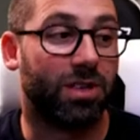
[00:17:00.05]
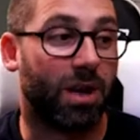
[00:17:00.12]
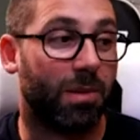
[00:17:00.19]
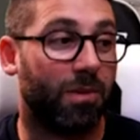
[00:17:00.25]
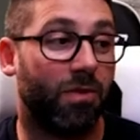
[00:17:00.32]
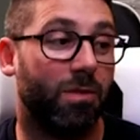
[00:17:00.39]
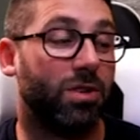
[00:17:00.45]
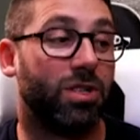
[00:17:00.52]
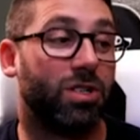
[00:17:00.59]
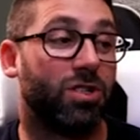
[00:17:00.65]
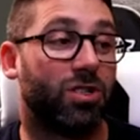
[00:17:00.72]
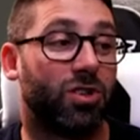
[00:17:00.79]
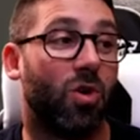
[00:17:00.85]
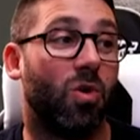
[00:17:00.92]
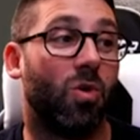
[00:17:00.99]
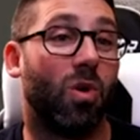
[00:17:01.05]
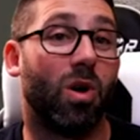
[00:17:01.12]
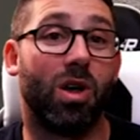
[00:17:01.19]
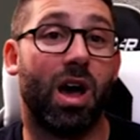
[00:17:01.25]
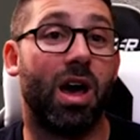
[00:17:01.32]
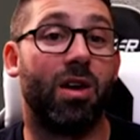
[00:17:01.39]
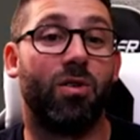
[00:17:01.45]
on top of images. So
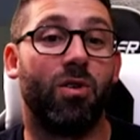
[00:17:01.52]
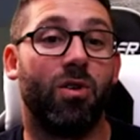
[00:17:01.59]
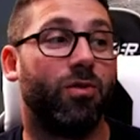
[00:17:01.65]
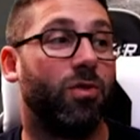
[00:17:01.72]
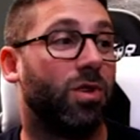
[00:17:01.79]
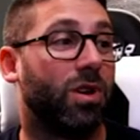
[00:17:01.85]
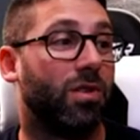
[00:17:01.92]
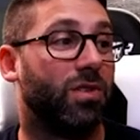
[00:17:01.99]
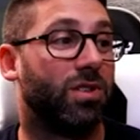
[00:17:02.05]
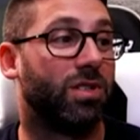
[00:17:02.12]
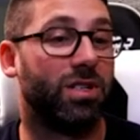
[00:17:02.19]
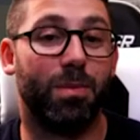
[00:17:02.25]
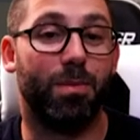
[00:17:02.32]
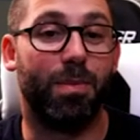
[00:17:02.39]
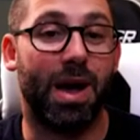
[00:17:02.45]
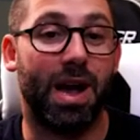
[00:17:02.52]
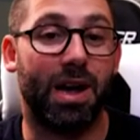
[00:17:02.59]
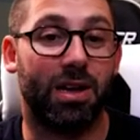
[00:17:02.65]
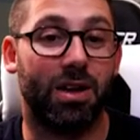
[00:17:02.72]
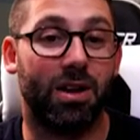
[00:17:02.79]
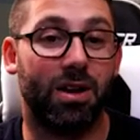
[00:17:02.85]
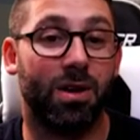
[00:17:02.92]
I don't know if you can even see
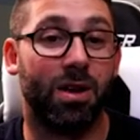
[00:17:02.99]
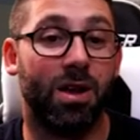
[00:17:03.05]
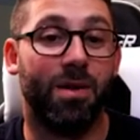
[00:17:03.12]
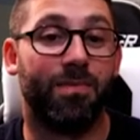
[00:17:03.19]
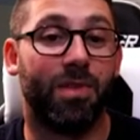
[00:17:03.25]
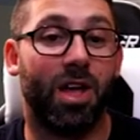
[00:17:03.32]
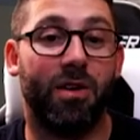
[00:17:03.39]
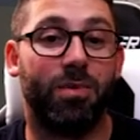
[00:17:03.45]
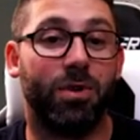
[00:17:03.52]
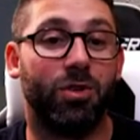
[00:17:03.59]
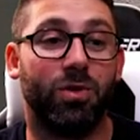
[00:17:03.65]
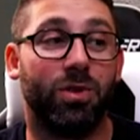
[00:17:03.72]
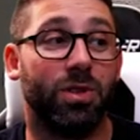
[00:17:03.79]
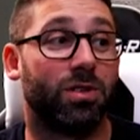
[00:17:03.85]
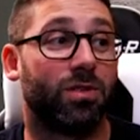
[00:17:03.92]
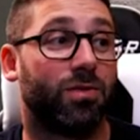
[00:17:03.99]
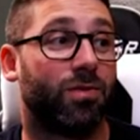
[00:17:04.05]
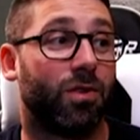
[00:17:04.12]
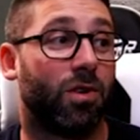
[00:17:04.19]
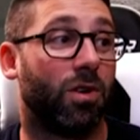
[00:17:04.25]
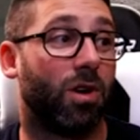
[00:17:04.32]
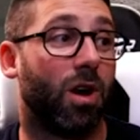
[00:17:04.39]
back here. I've been doing this
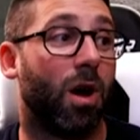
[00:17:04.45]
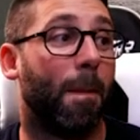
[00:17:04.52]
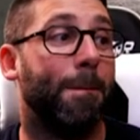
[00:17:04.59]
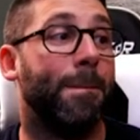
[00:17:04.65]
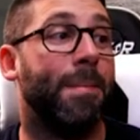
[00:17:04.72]
for a